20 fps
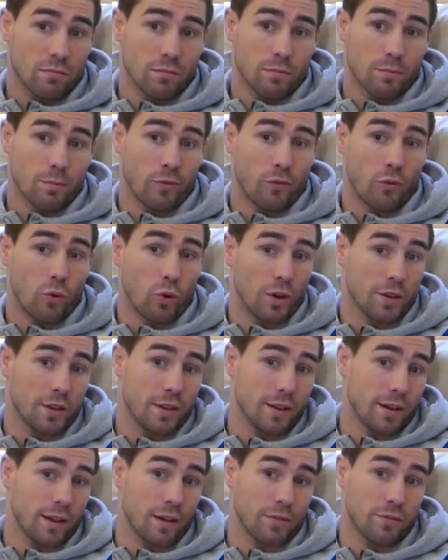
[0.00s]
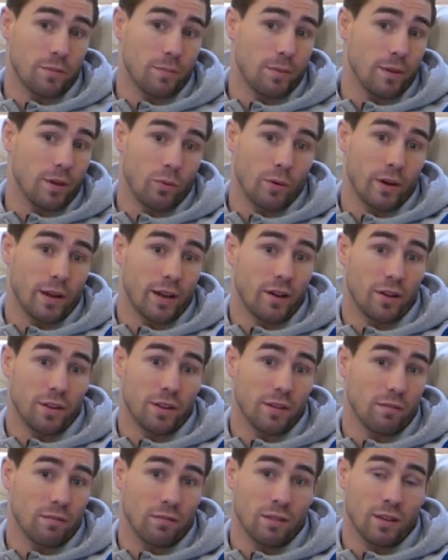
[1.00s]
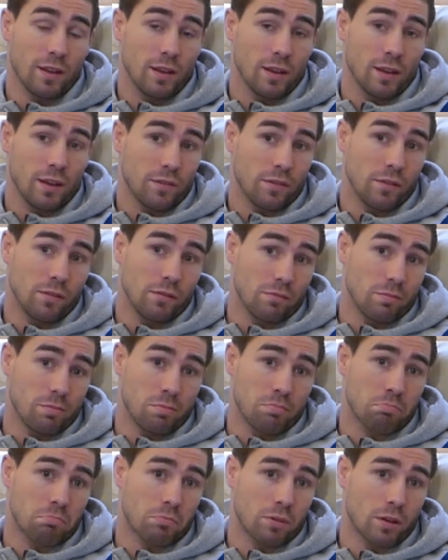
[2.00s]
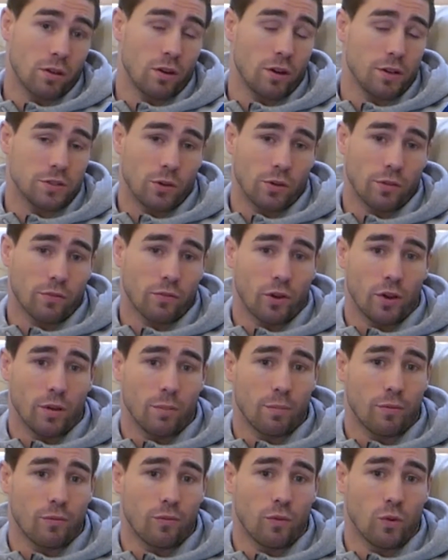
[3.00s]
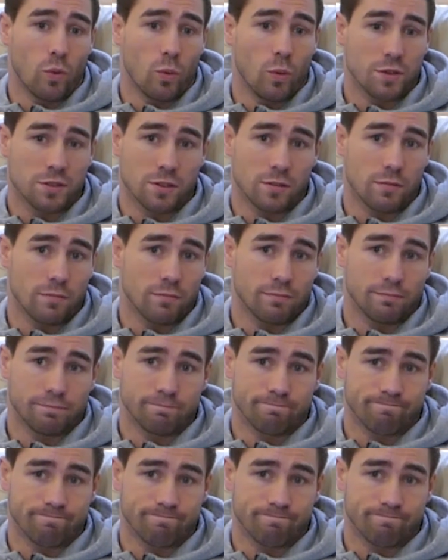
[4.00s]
Before I didn't have to be aware. I did, the guys I was fighting before wasn't,